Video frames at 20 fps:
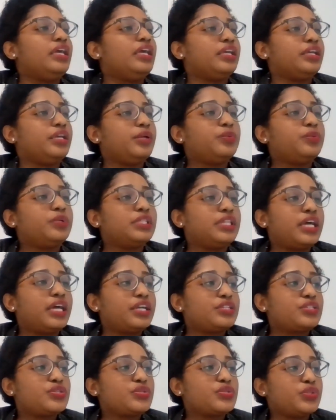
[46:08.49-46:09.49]
He would
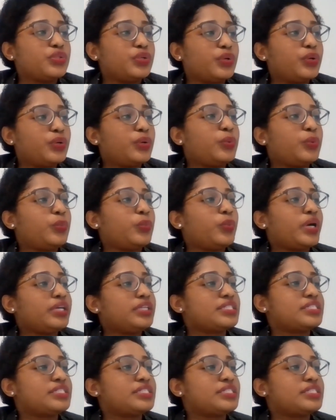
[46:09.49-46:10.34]
like to know what